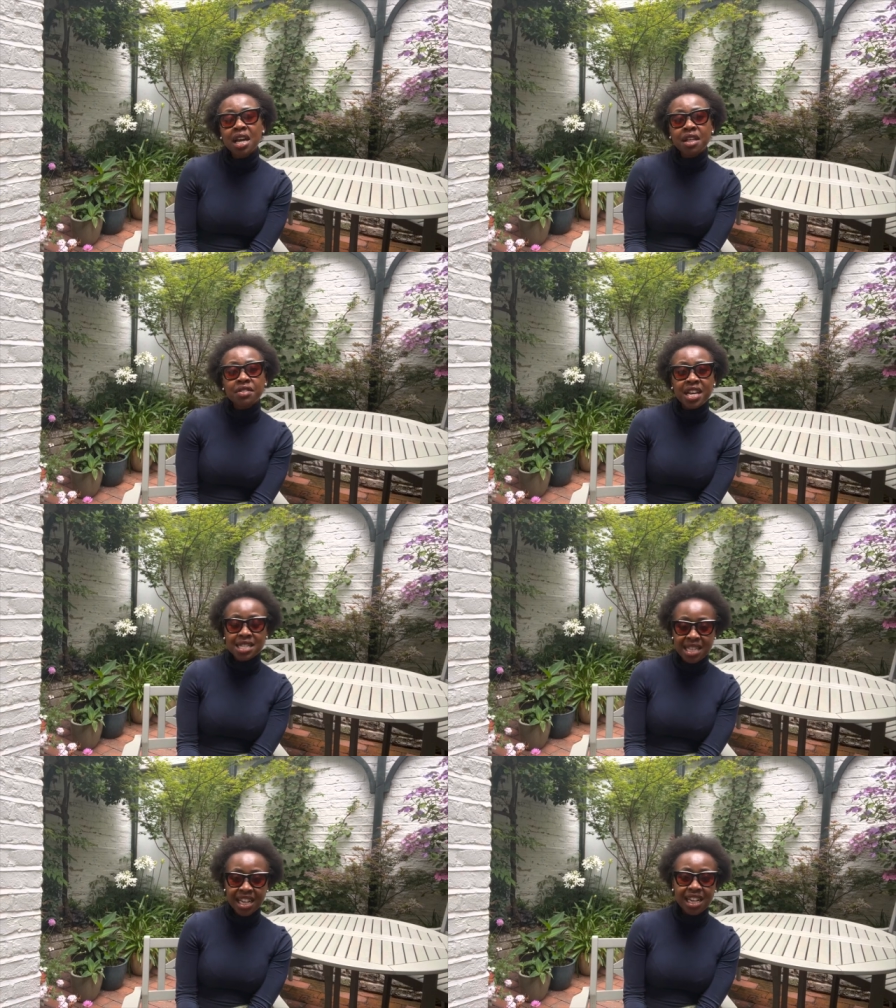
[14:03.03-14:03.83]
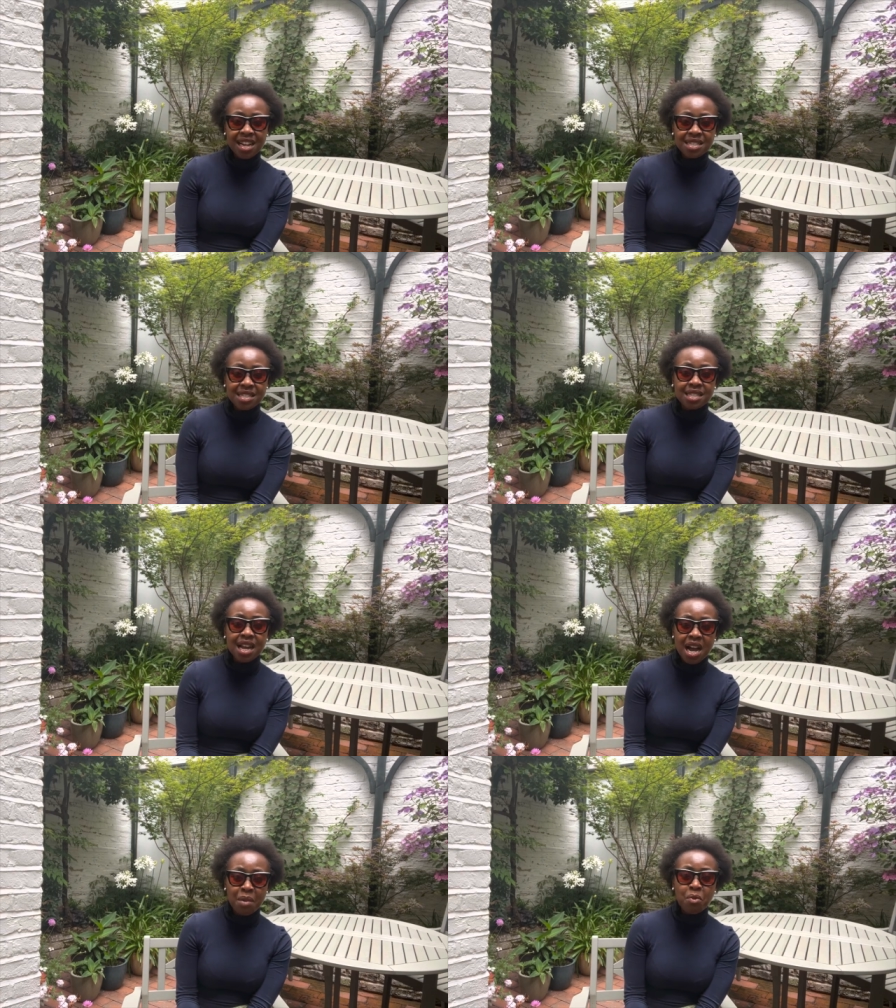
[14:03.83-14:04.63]
their sunglasses
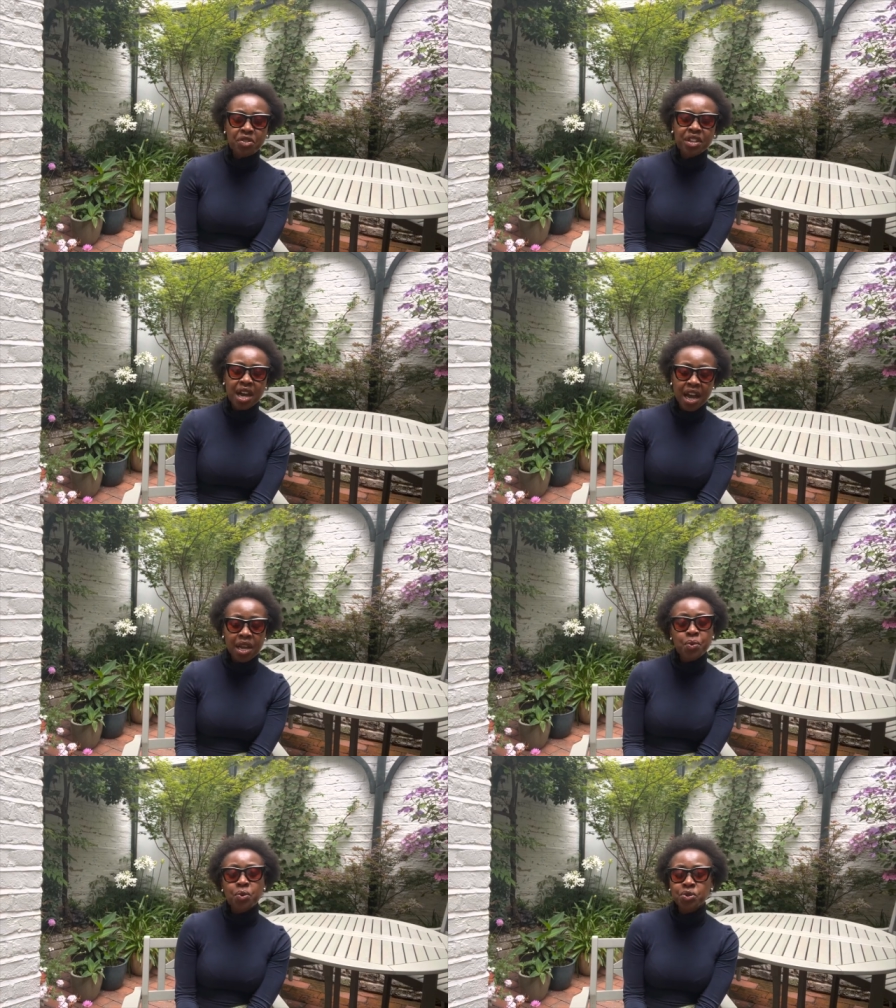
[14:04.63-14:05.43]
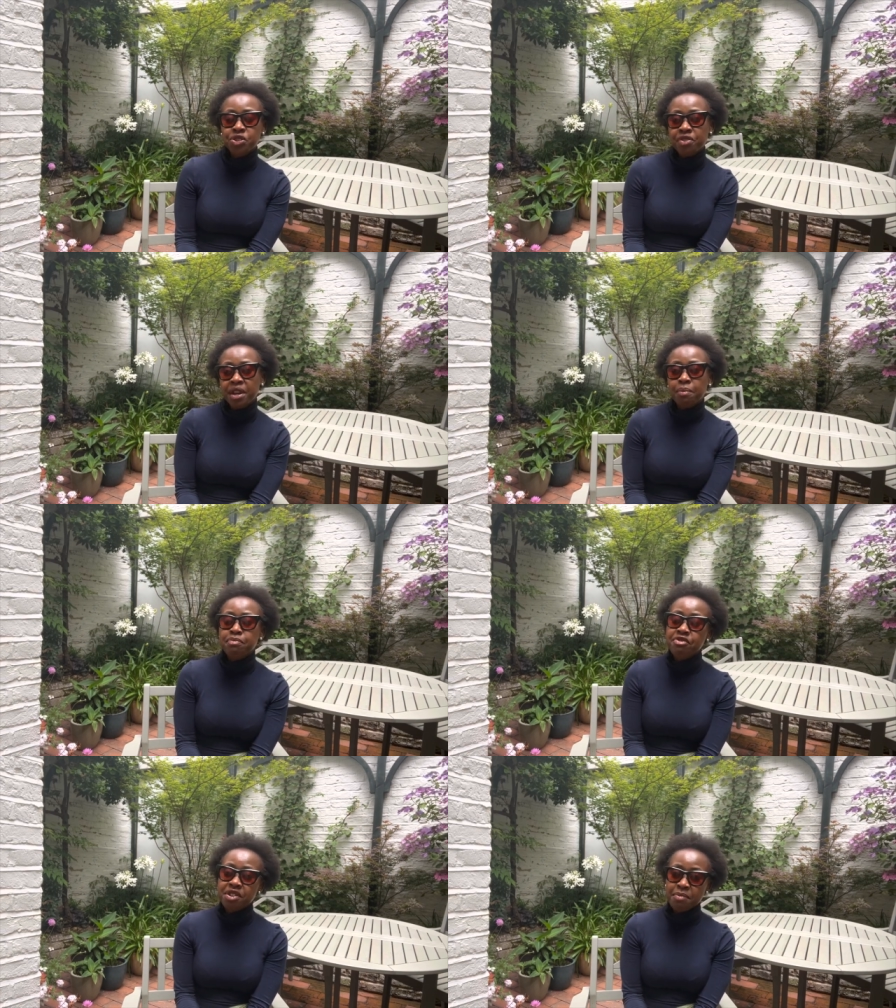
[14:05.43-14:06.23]
come with an eye watering
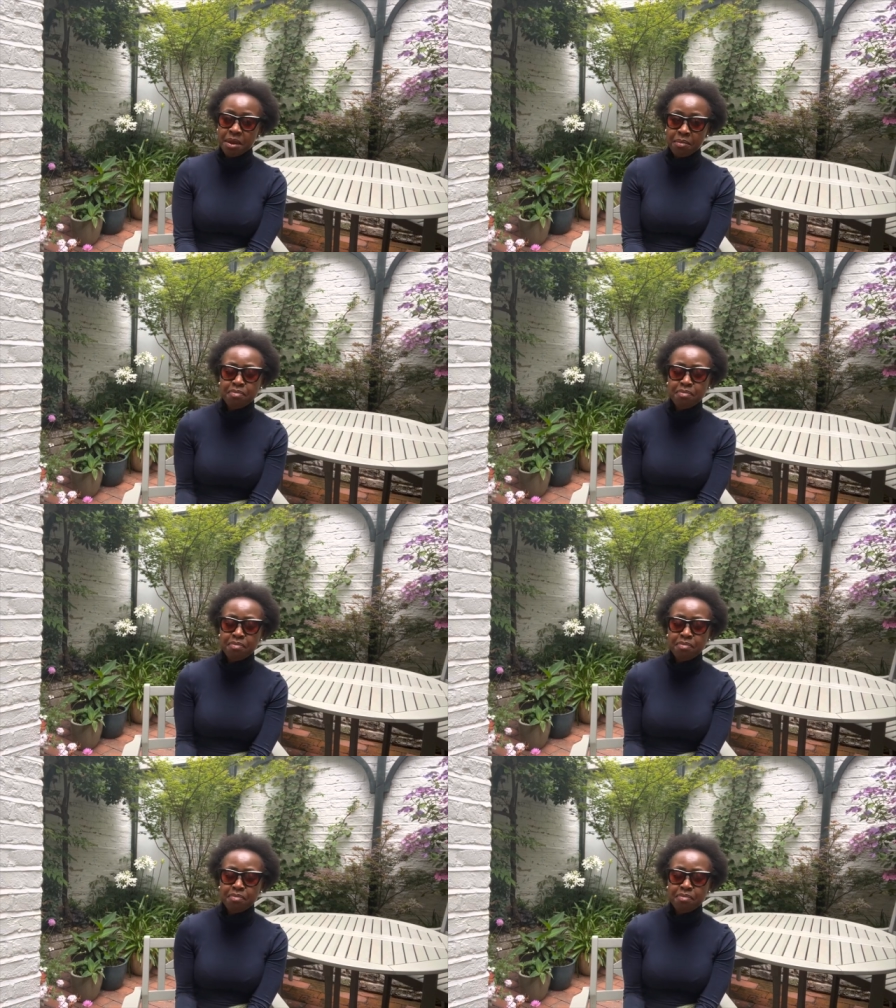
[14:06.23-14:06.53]
premium.